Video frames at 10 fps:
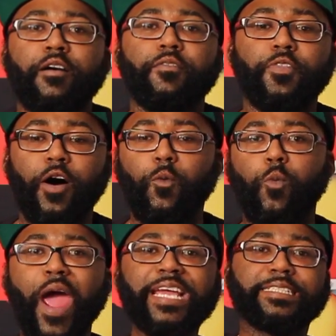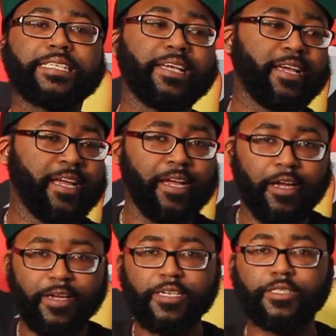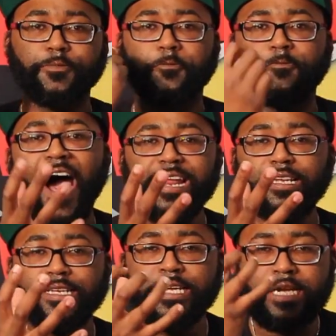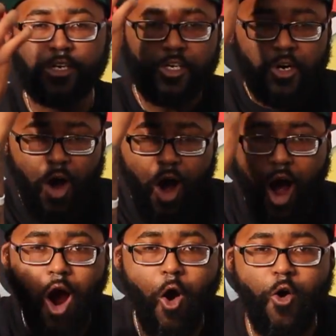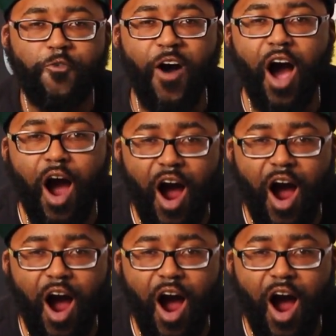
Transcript: The wait is finally over!